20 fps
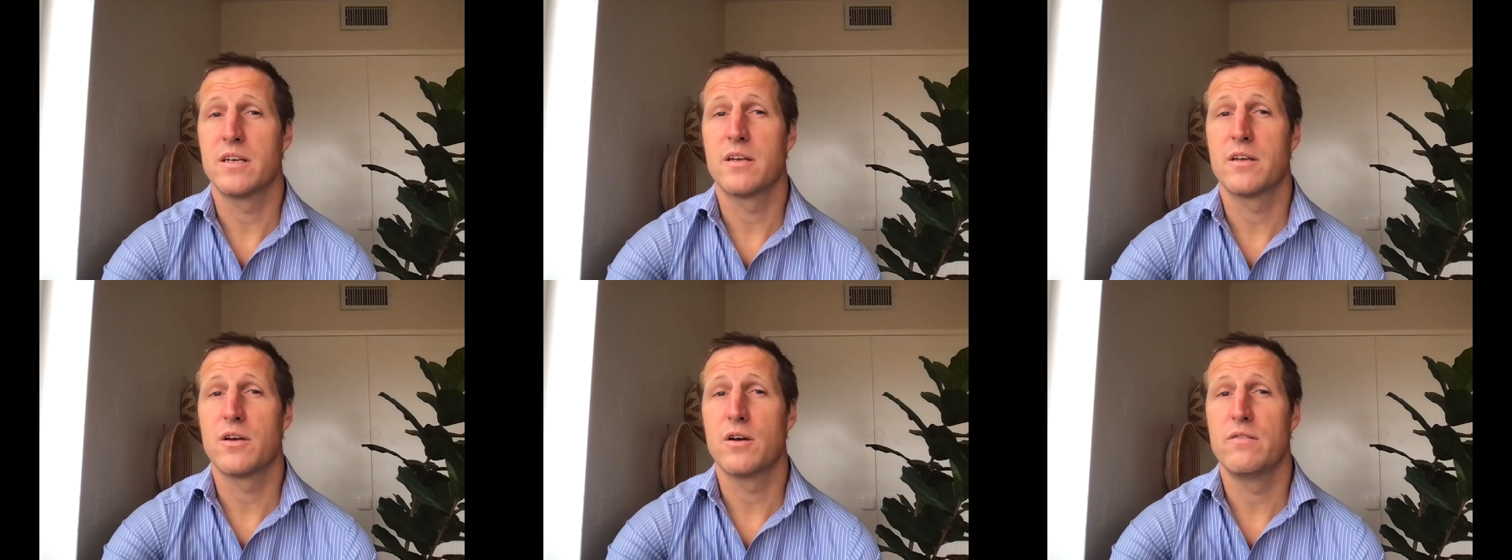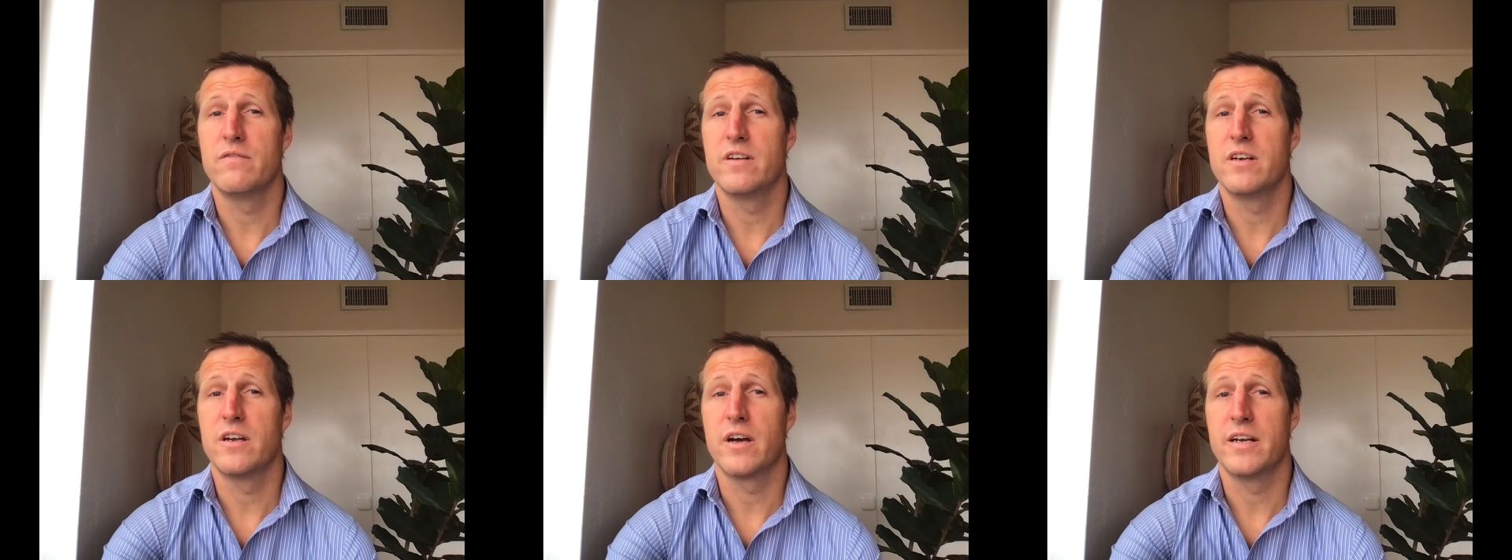
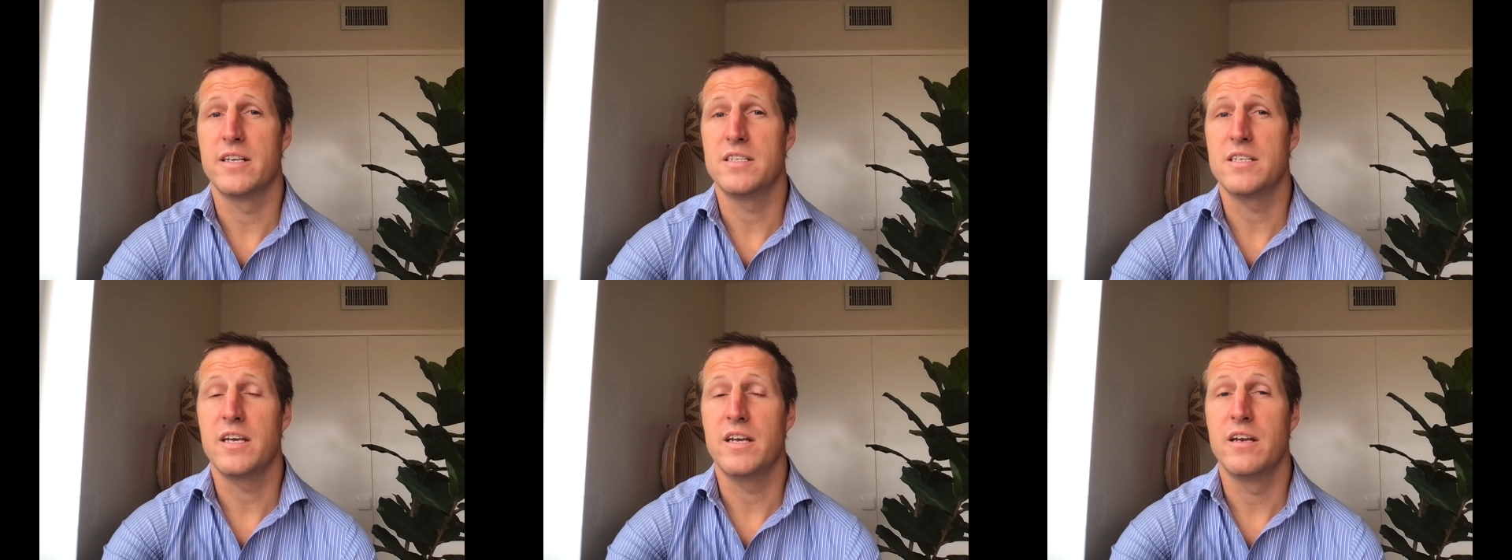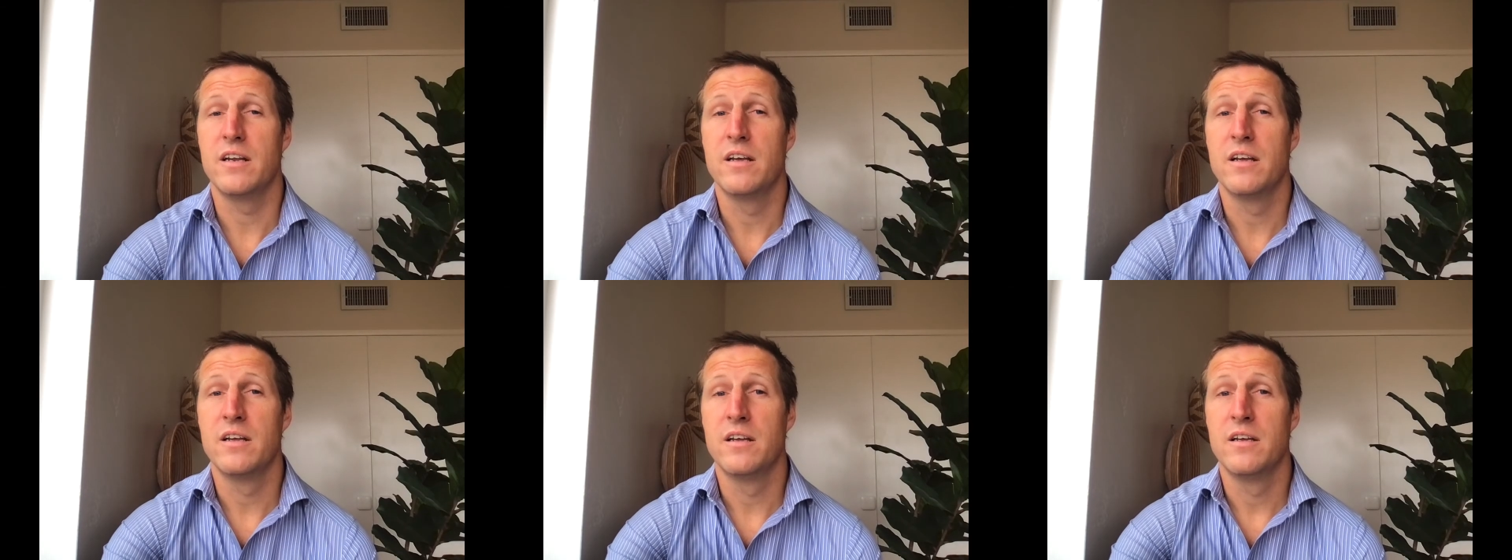COVID-19
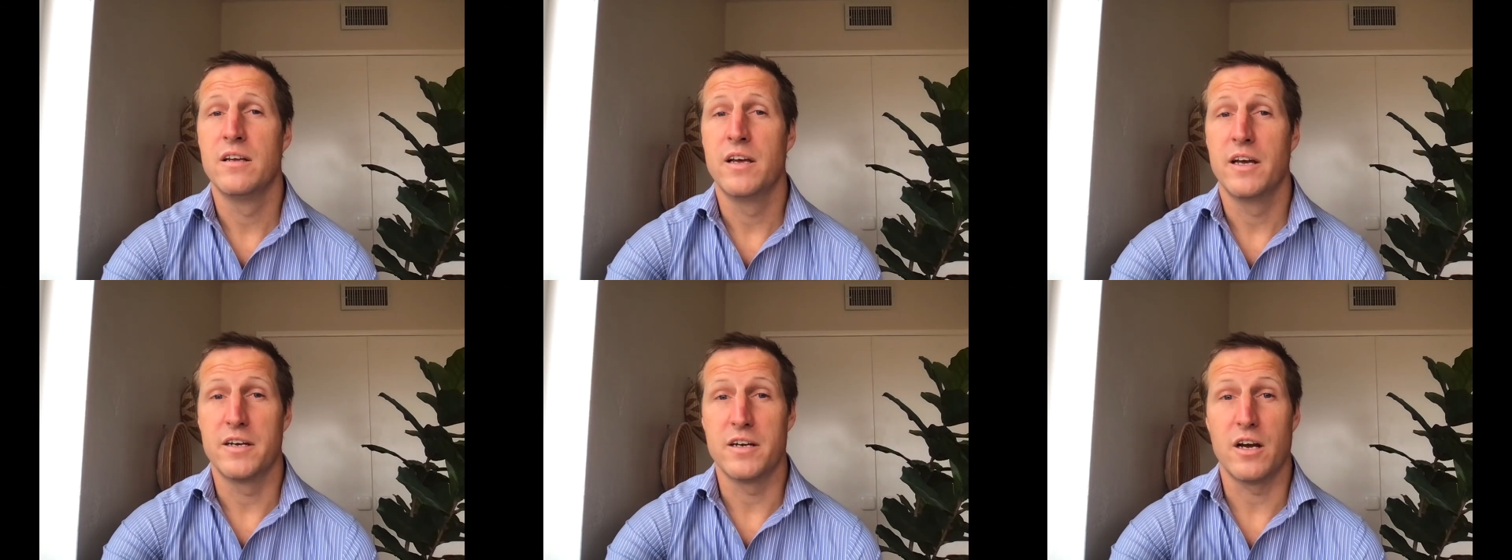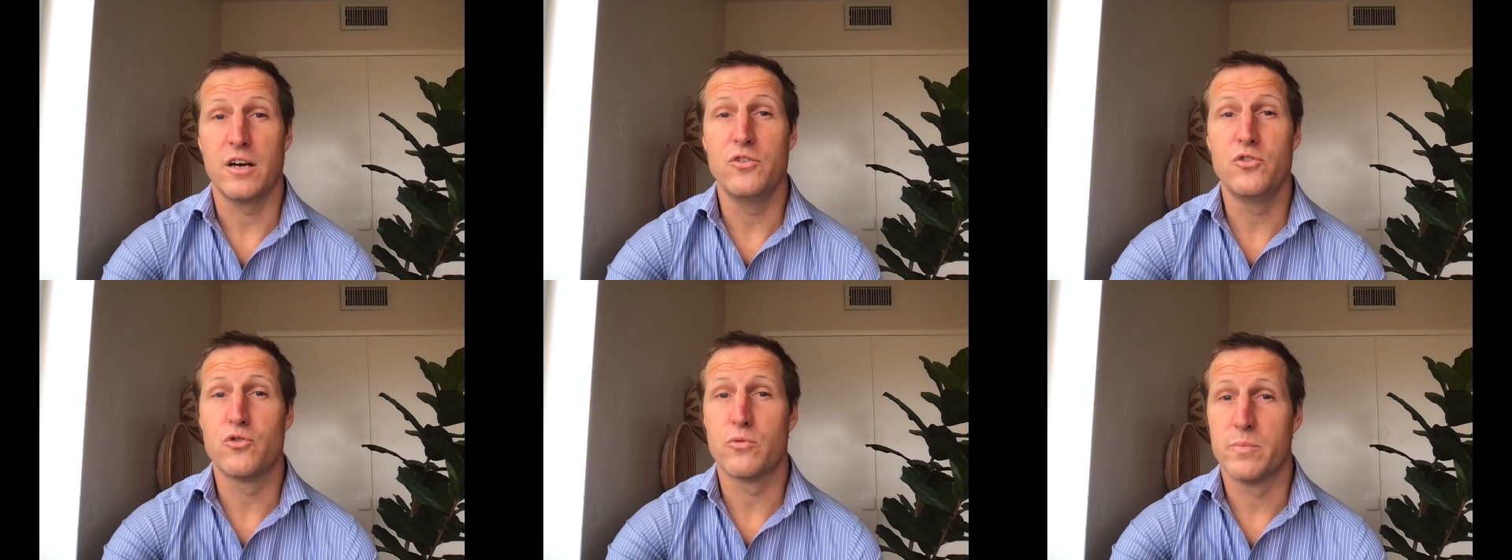and
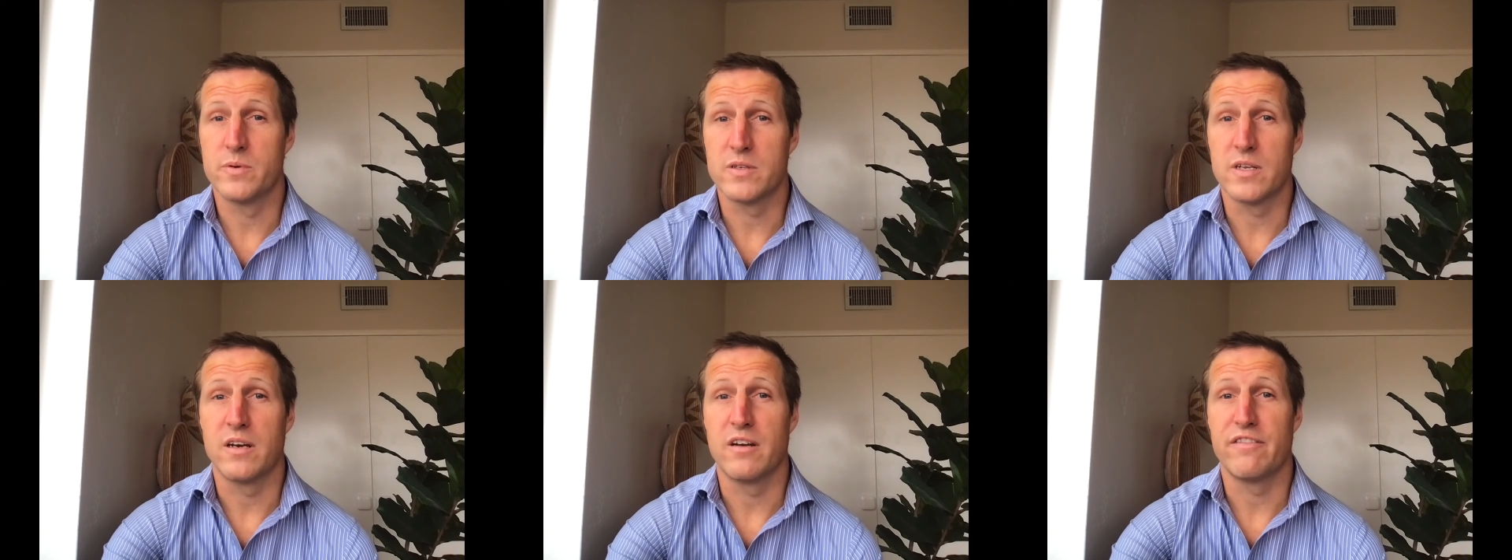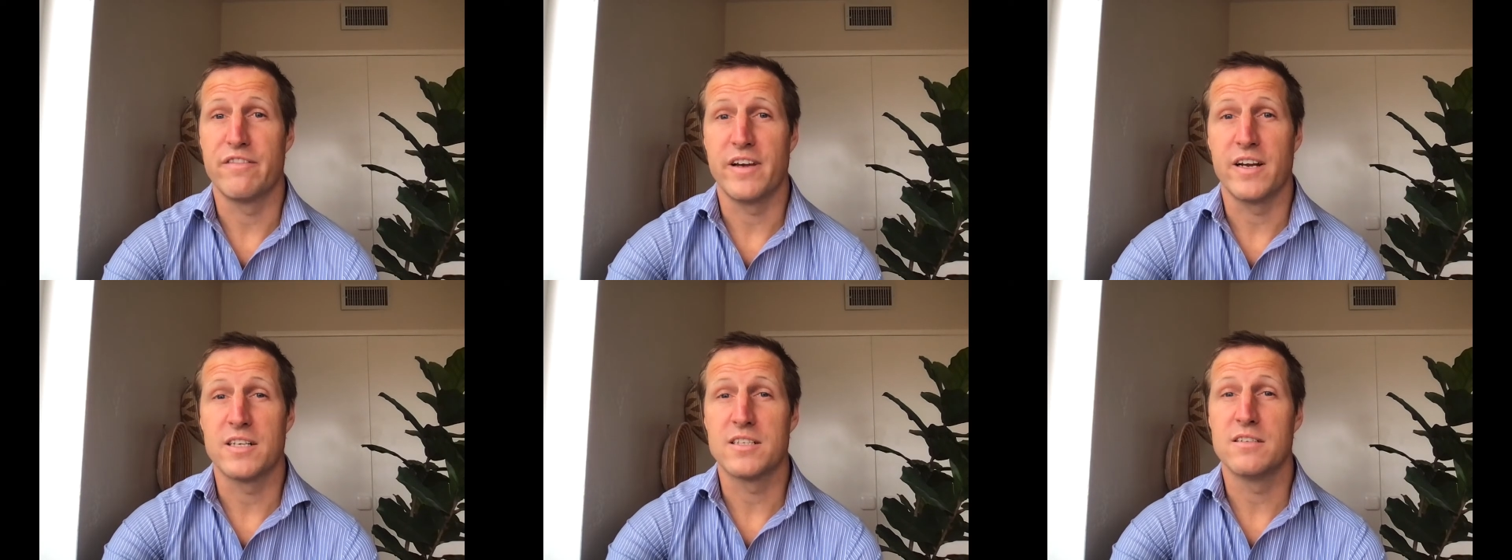100%
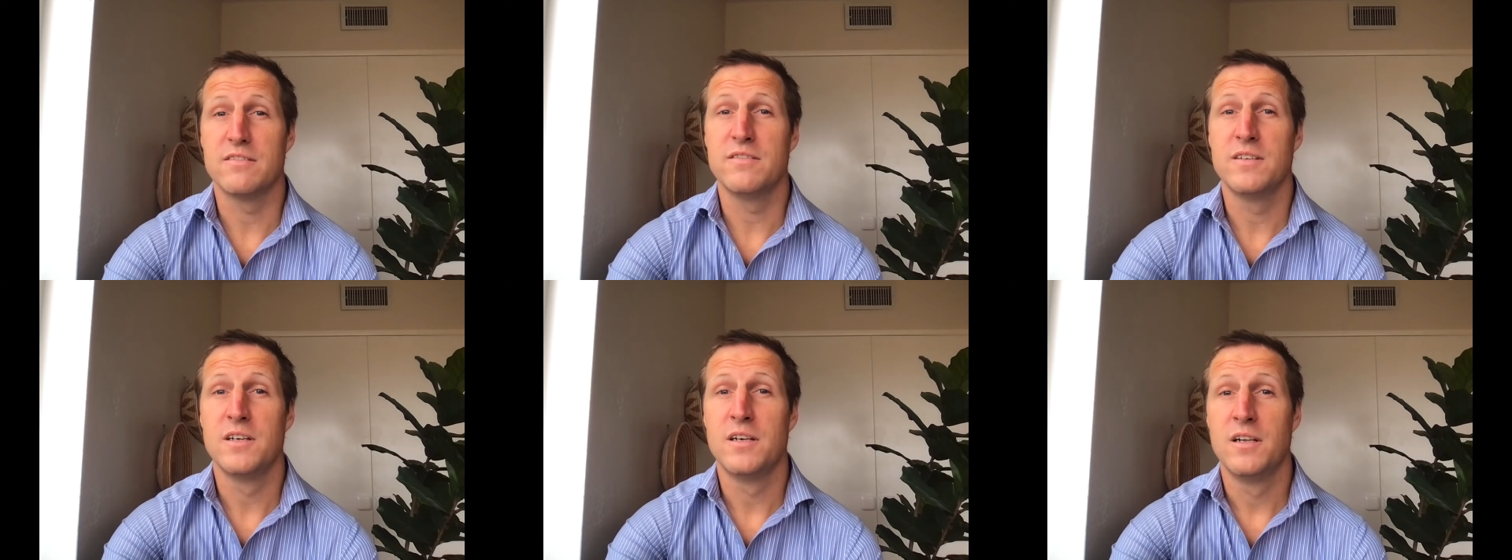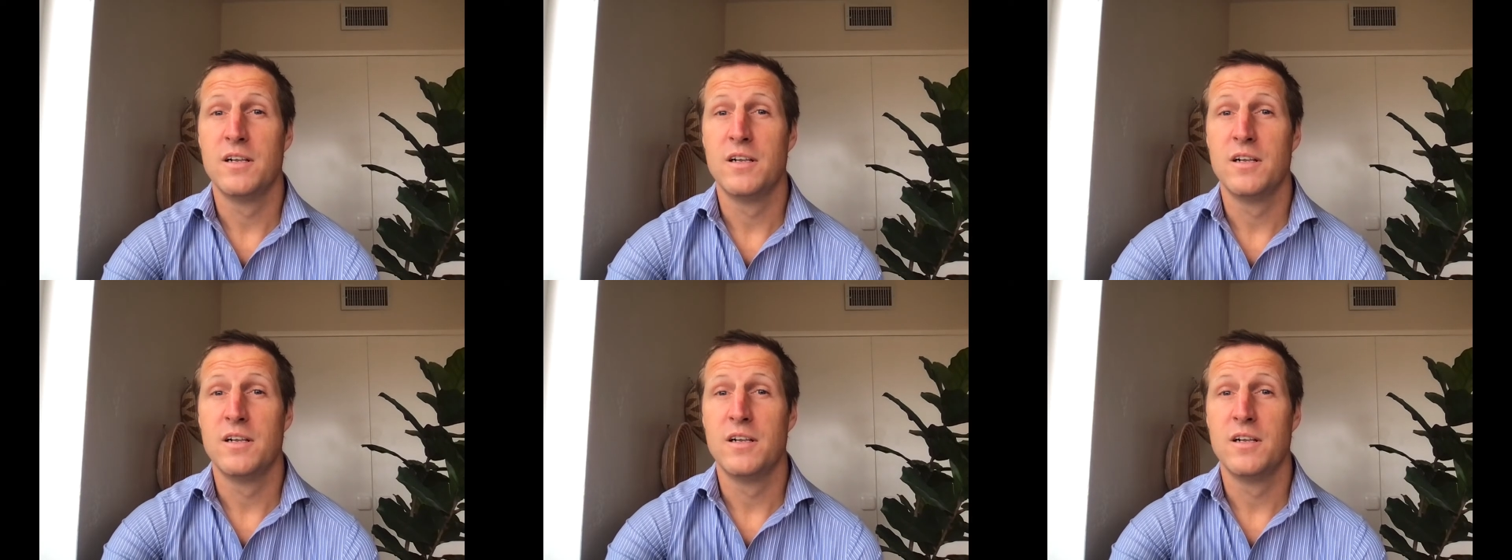effective